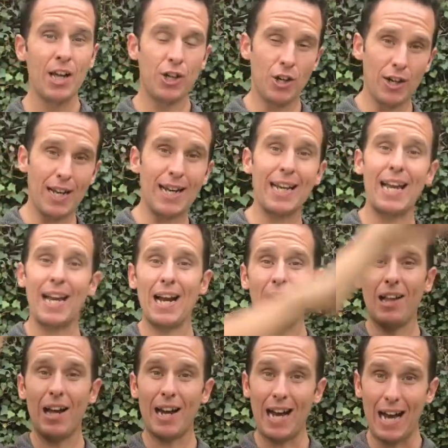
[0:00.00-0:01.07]
you're going to get a
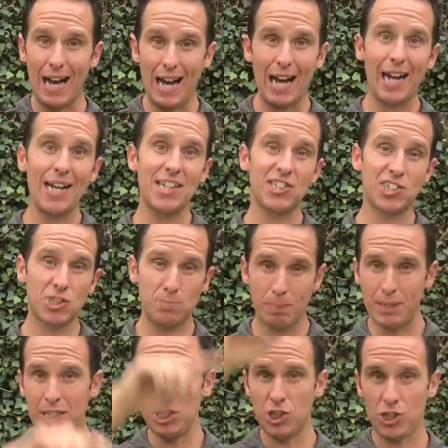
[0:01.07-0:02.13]
lot of high
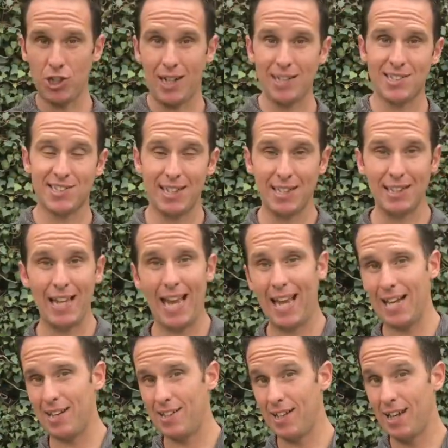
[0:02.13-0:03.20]
spinny shots that
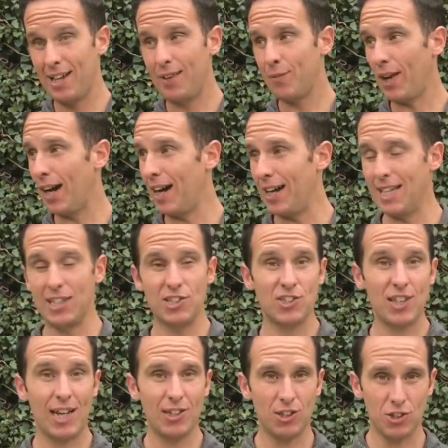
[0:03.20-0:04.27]
land
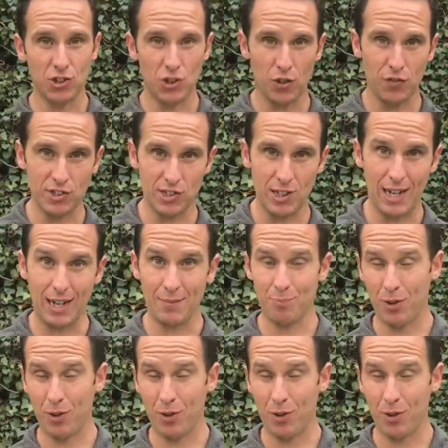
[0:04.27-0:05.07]
inside the service line.